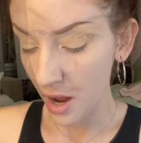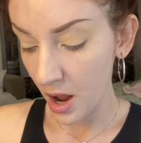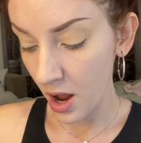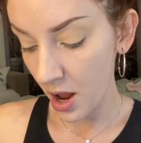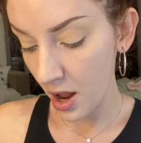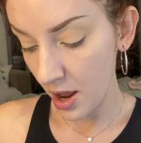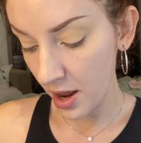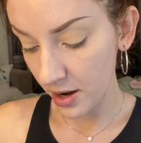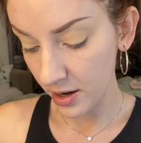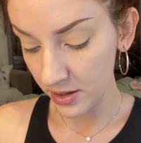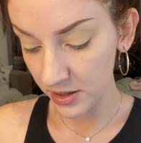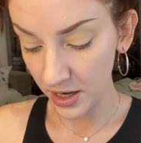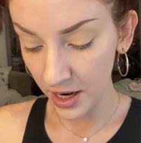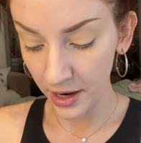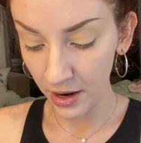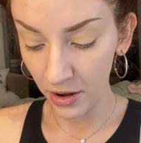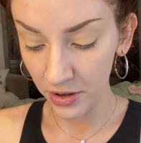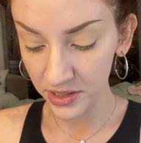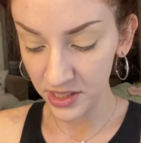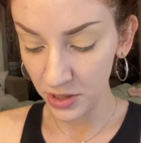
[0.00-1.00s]
And I
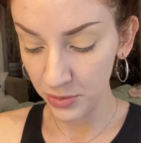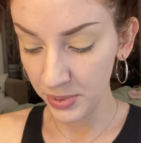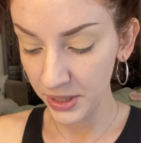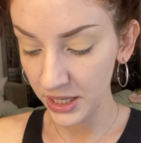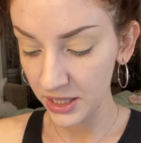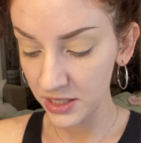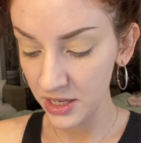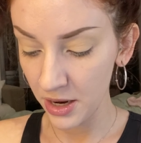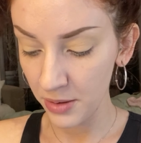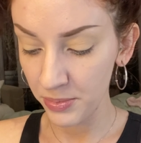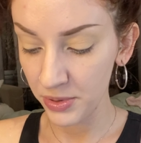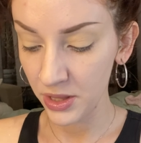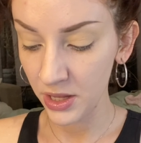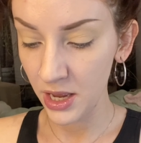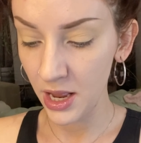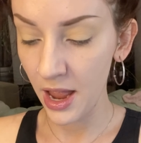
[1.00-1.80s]
also picked up the